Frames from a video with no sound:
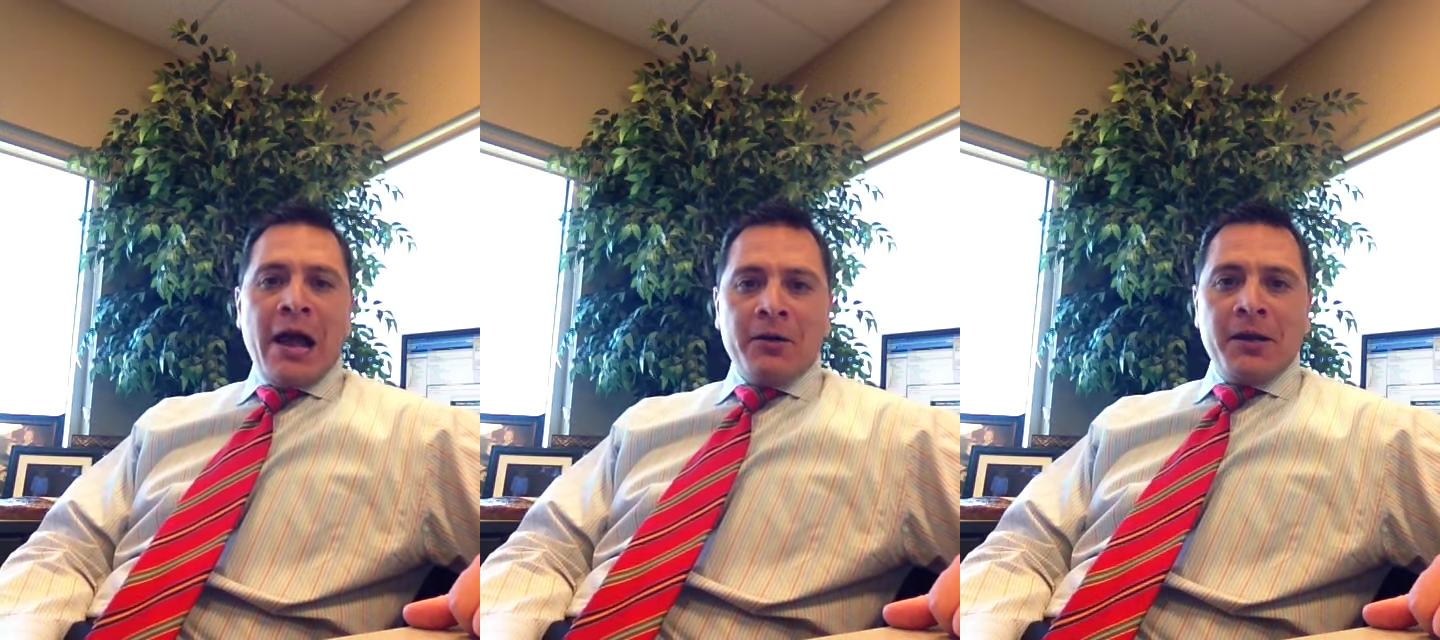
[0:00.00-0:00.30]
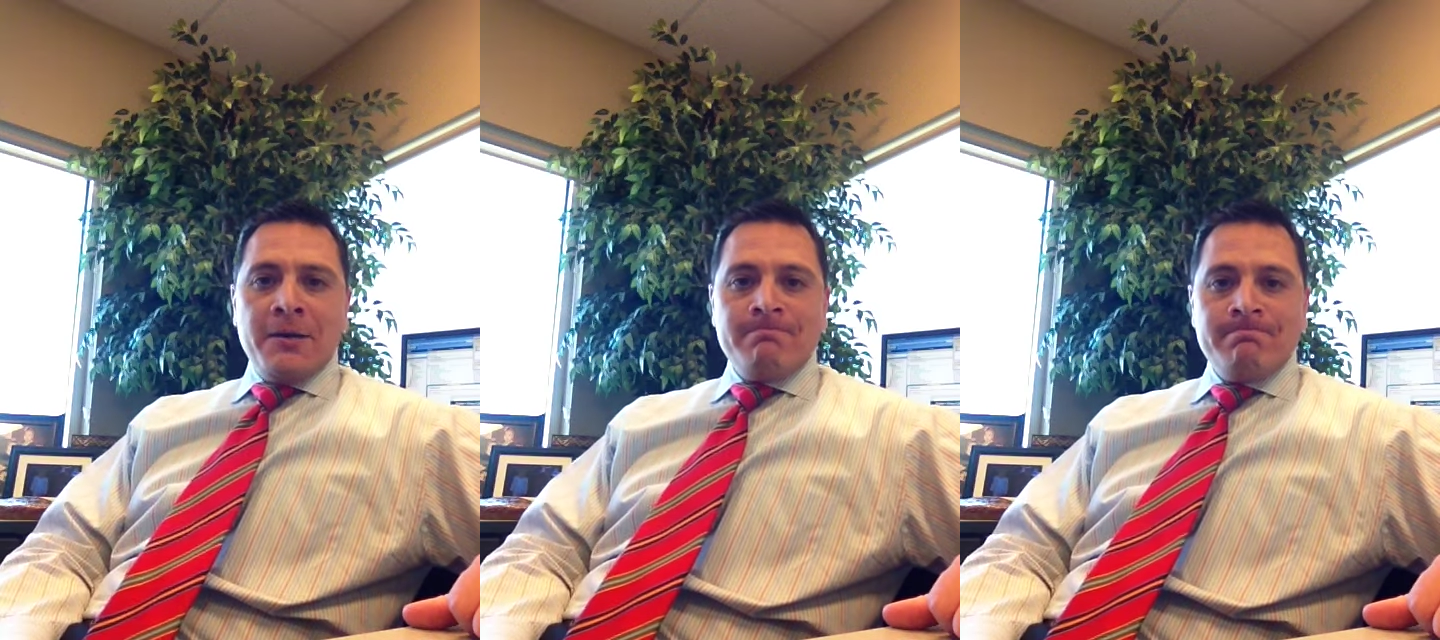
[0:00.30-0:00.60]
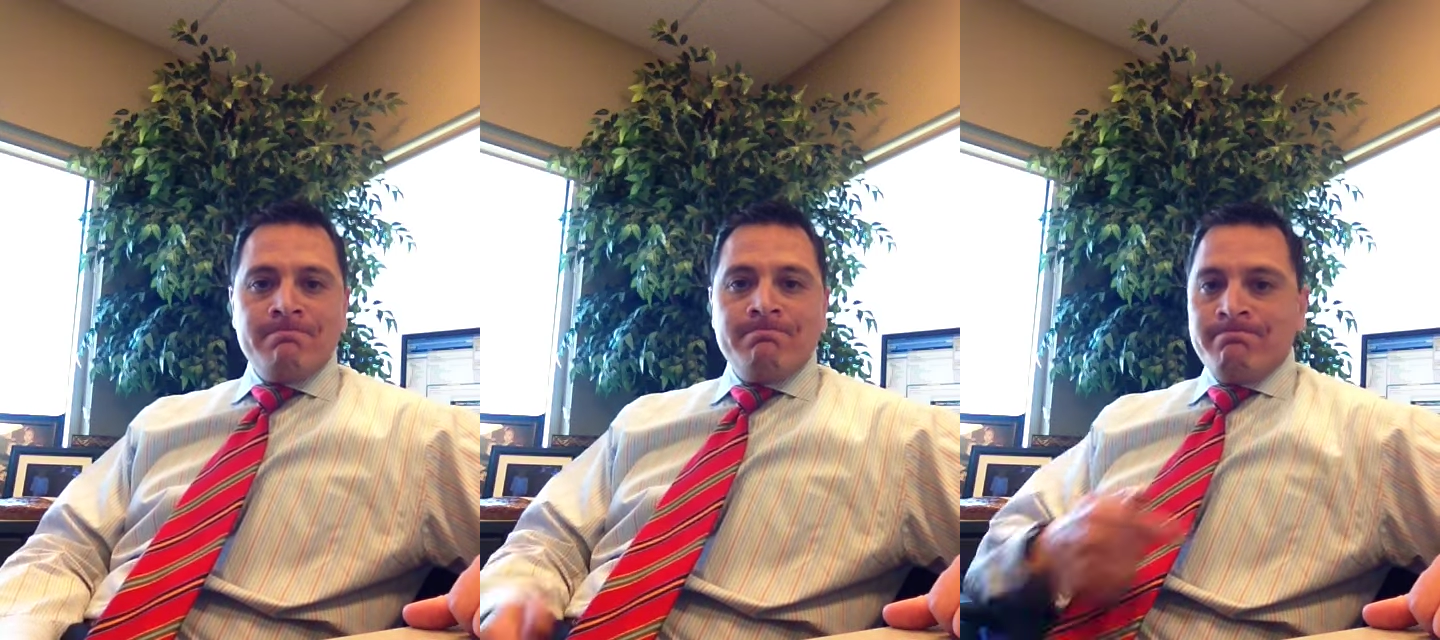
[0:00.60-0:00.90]
outcome
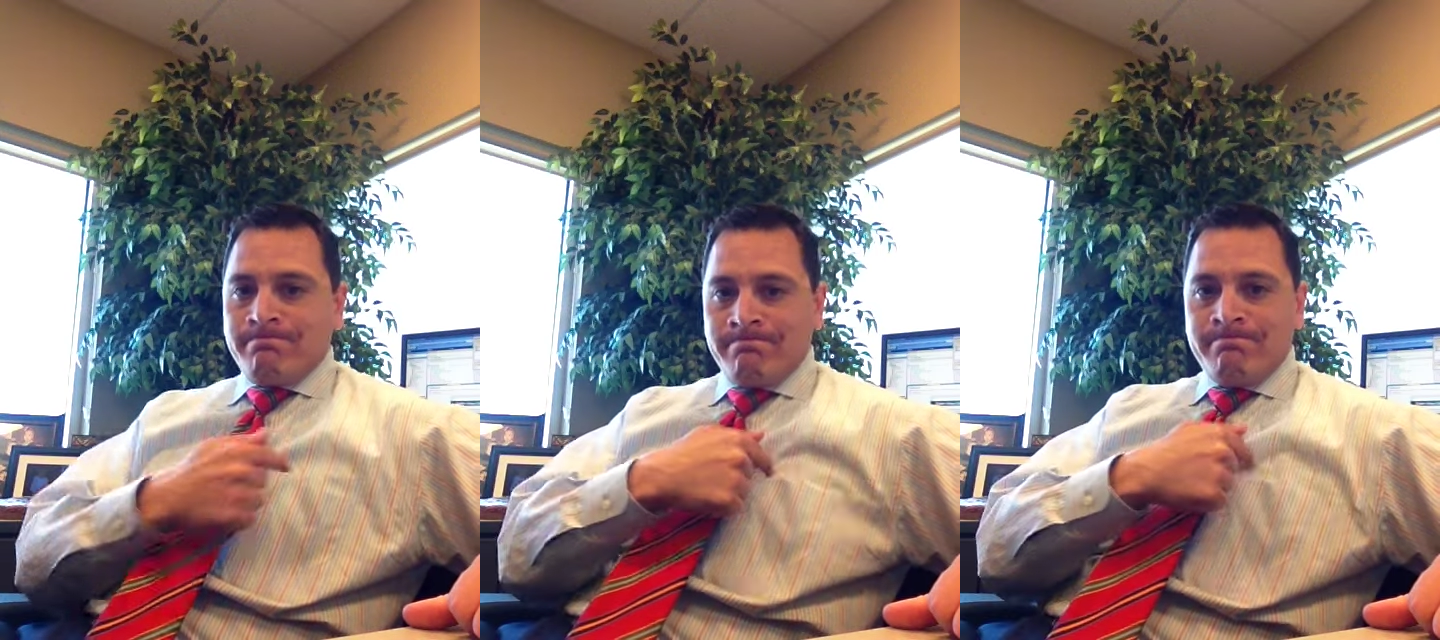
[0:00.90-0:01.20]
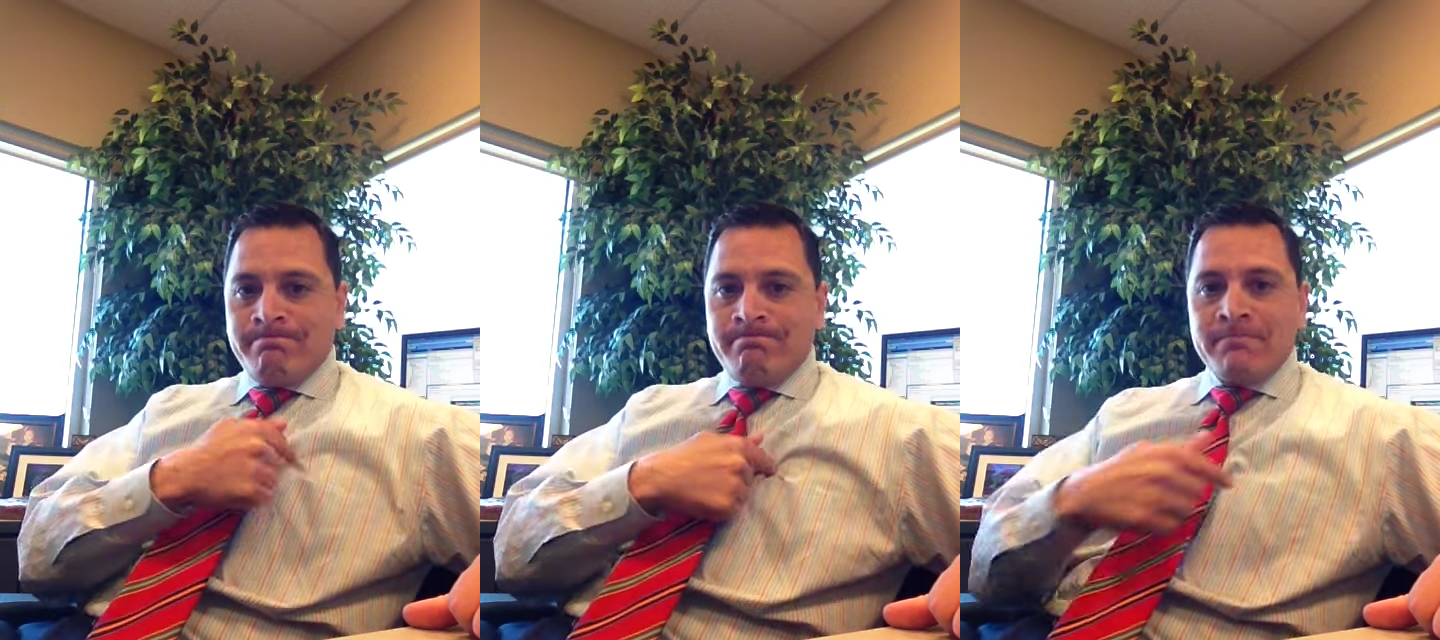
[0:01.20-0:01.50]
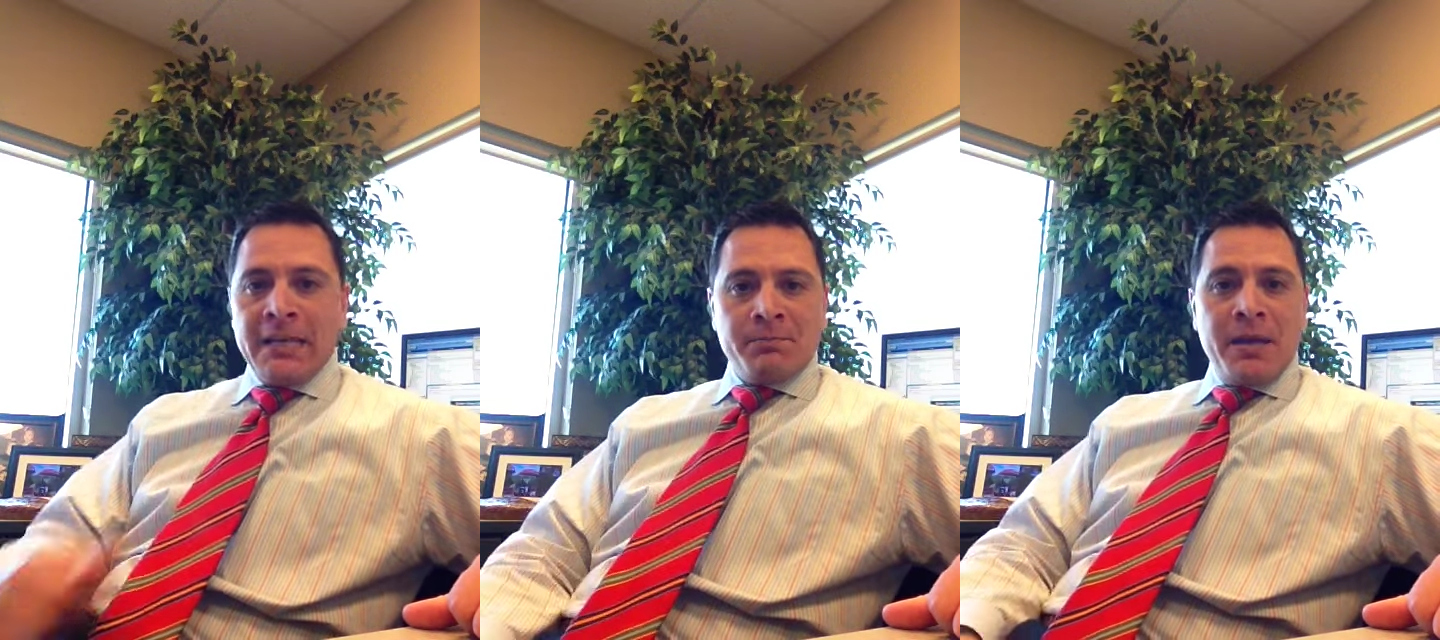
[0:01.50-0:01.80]

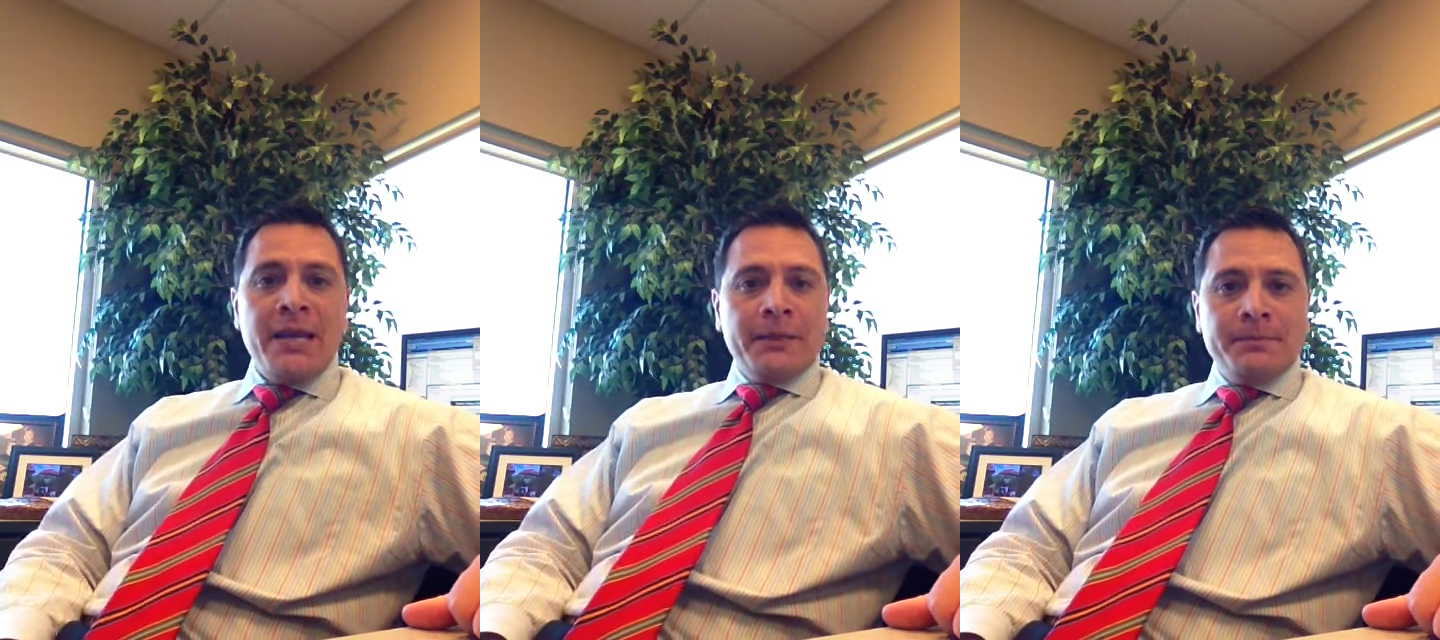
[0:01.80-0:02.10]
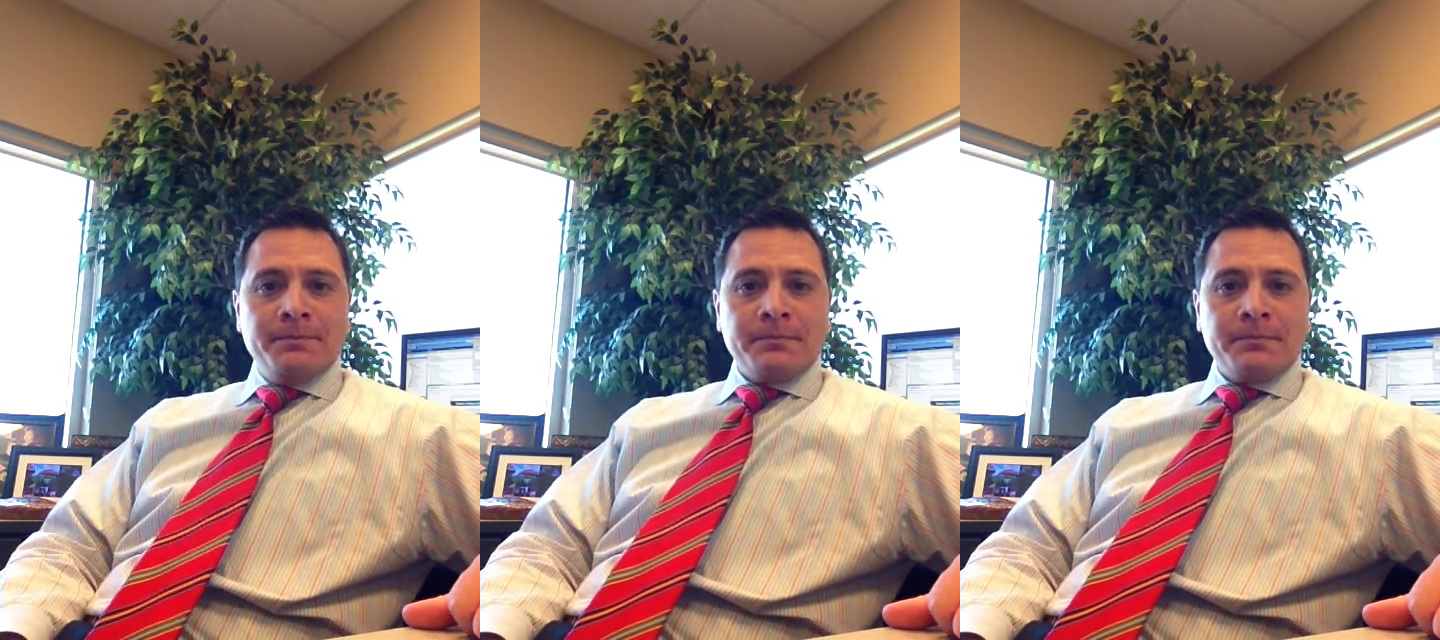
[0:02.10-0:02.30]
is me.